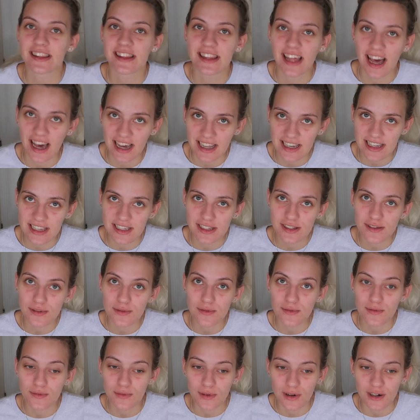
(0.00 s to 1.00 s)
that is
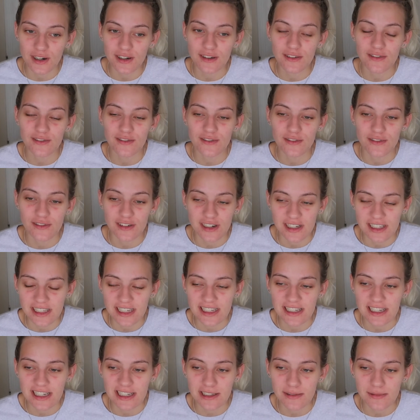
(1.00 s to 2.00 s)
what really
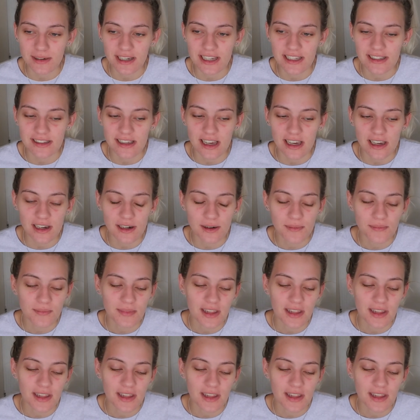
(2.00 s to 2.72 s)
ticks me it's like